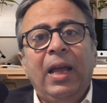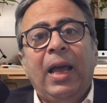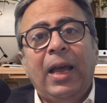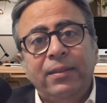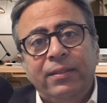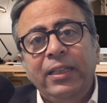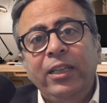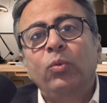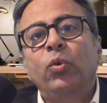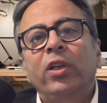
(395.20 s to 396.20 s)
and
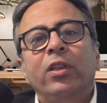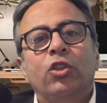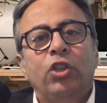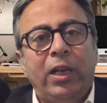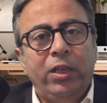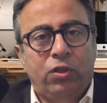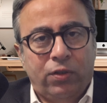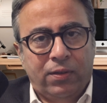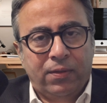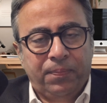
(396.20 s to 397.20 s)
real-world
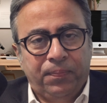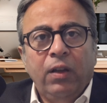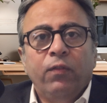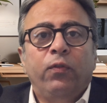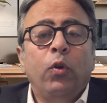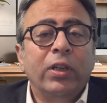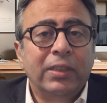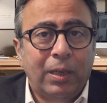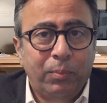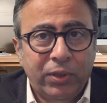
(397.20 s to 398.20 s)
challenges. For
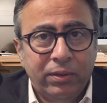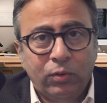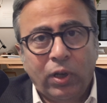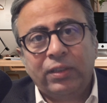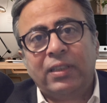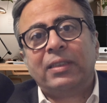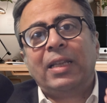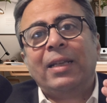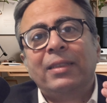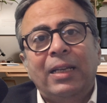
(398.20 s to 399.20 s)
example, to
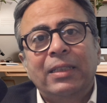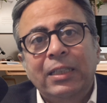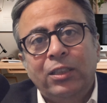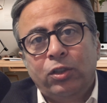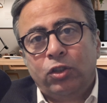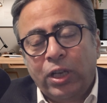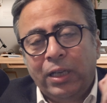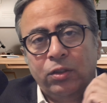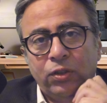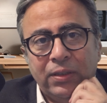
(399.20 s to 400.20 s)
understand the adherence
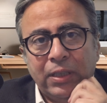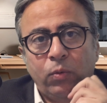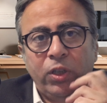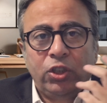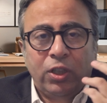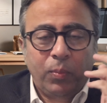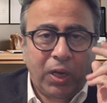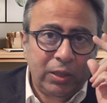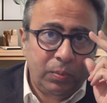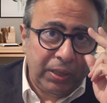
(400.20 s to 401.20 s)
challenges, a question
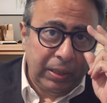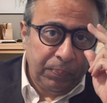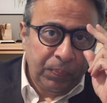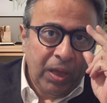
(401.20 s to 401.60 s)
might be,